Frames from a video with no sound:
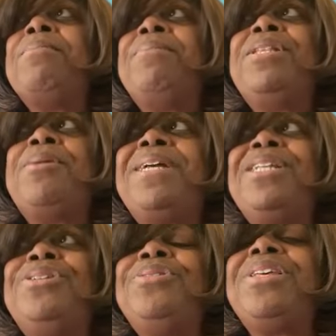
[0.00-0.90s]
but
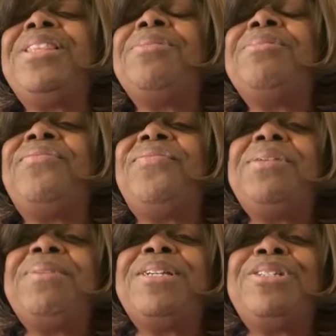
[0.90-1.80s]
nobody knew that there were
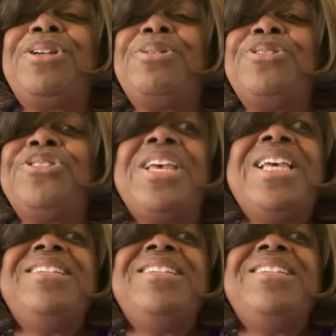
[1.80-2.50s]
female soldiers,